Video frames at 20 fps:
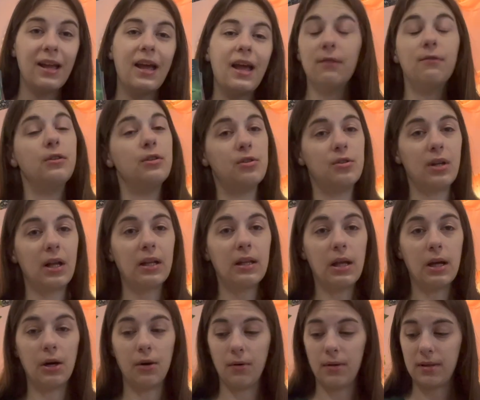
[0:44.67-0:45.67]
If you do not
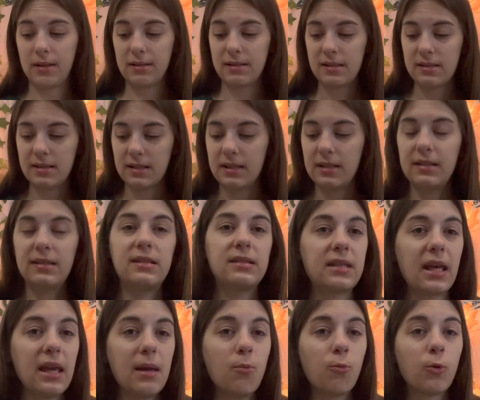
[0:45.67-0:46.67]
know, this is in the
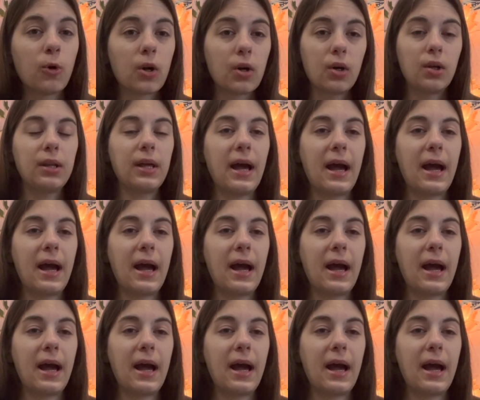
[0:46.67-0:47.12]
same world